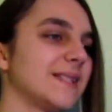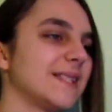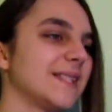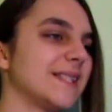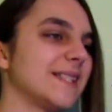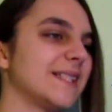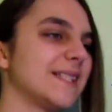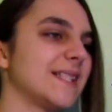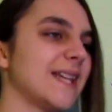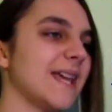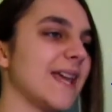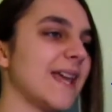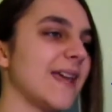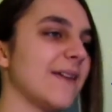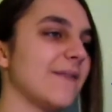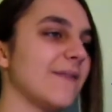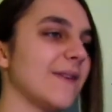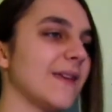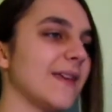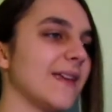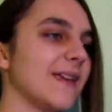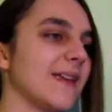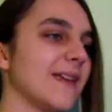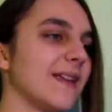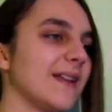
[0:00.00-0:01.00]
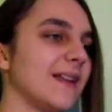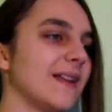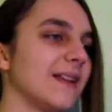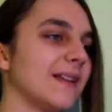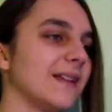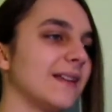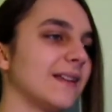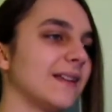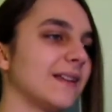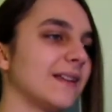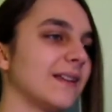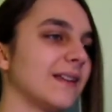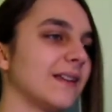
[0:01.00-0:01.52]
David.
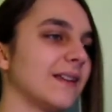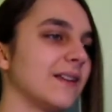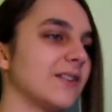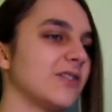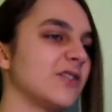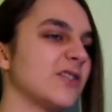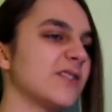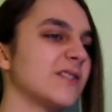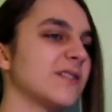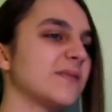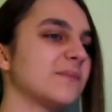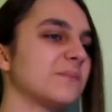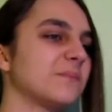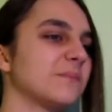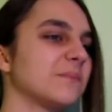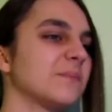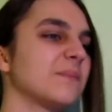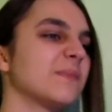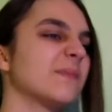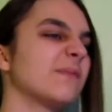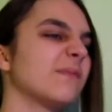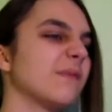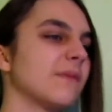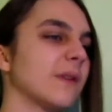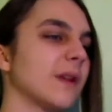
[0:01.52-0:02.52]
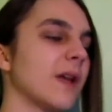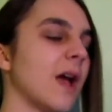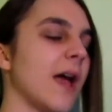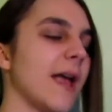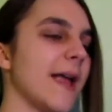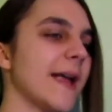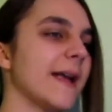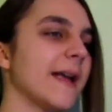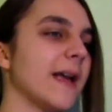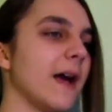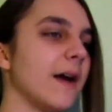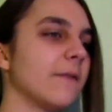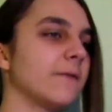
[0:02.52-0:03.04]
Just
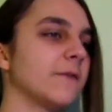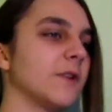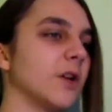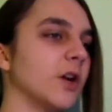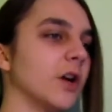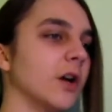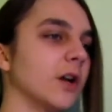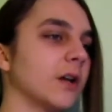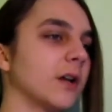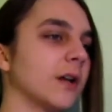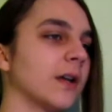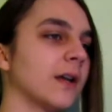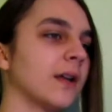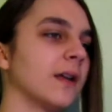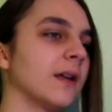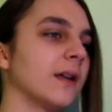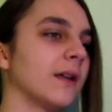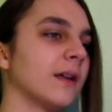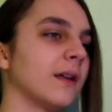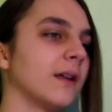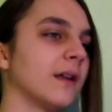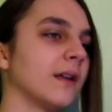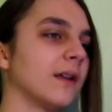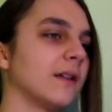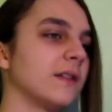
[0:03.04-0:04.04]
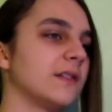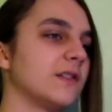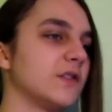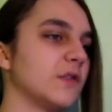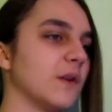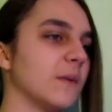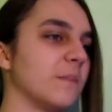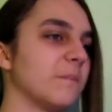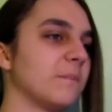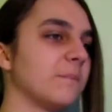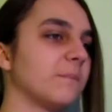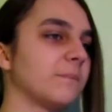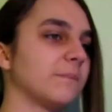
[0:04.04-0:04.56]
handcuffed Hook to a
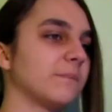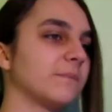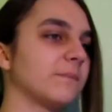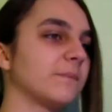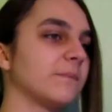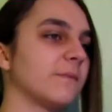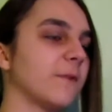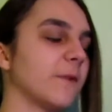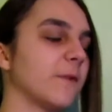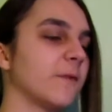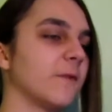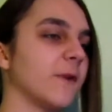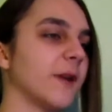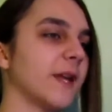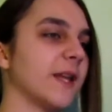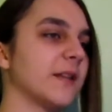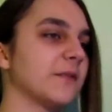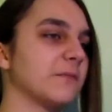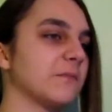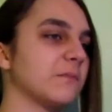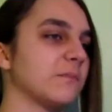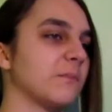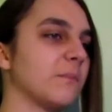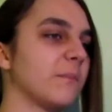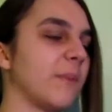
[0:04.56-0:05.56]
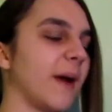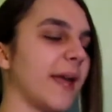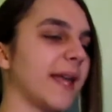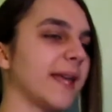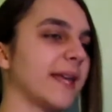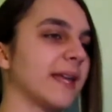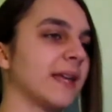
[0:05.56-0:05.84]
freaking bike.